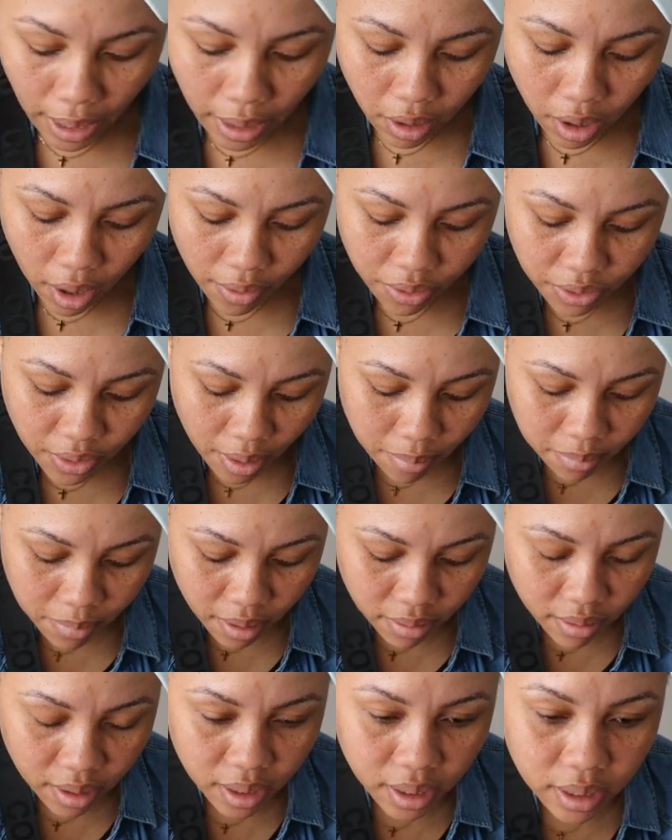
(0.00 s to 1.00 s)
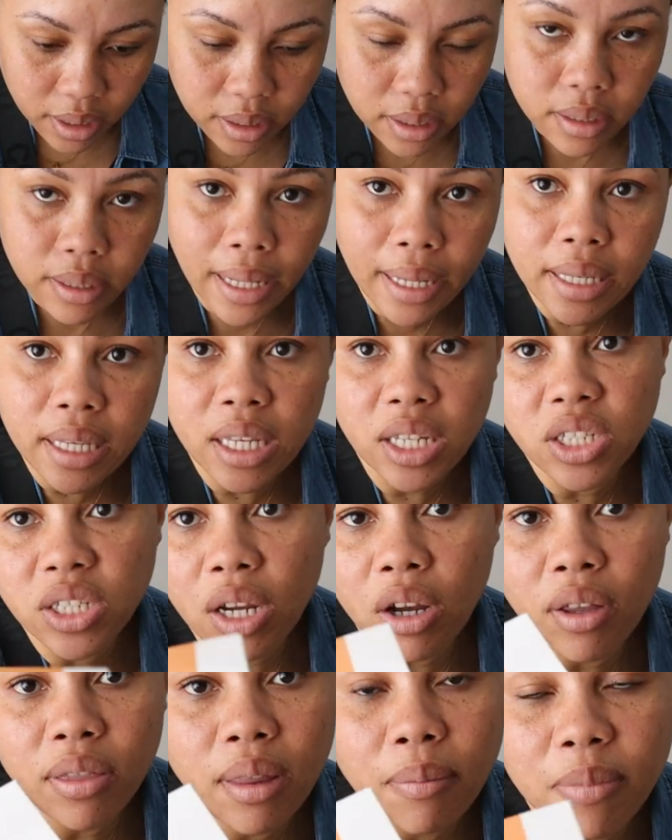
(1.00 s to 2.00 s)
I got them these, like, each.
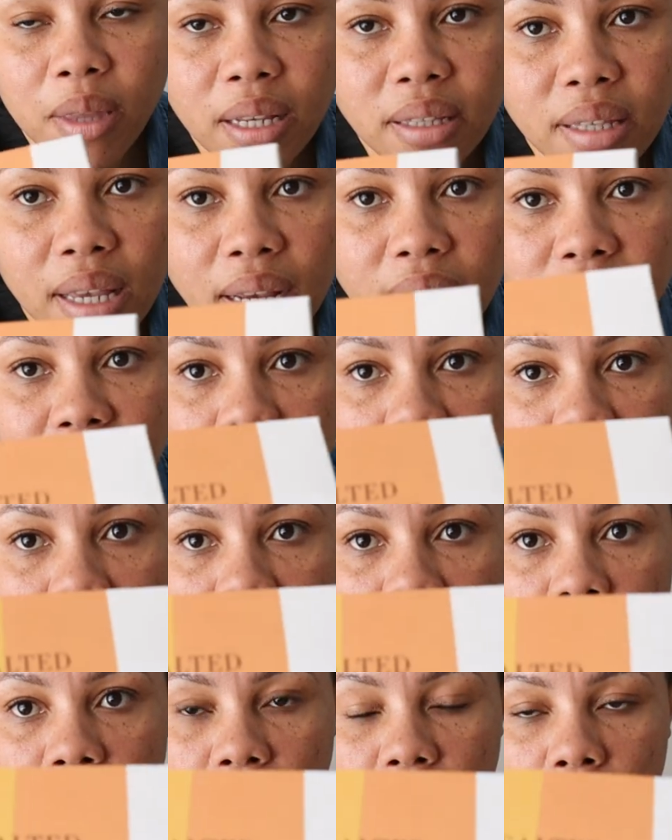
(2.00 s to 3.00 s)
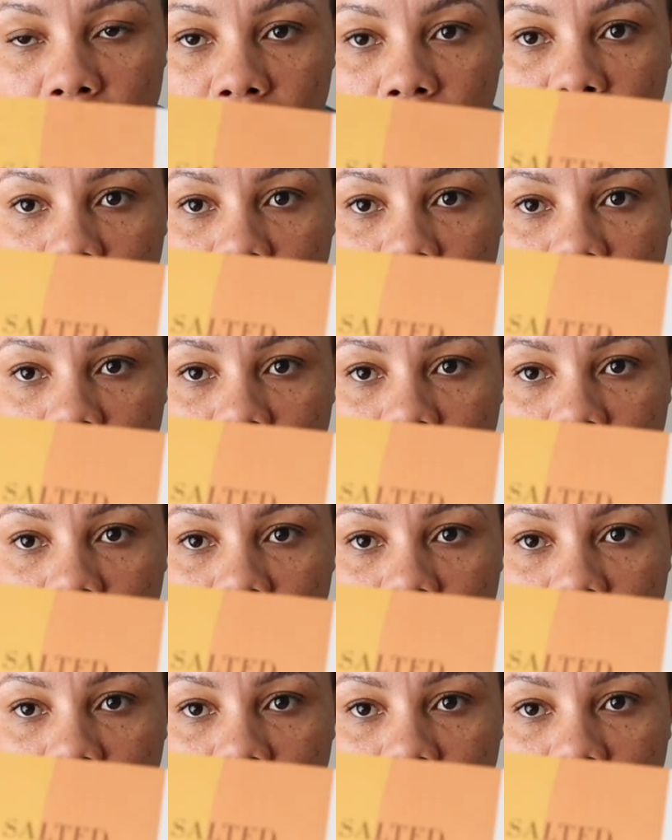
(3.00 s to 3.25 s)
I got them the exact same thing. So I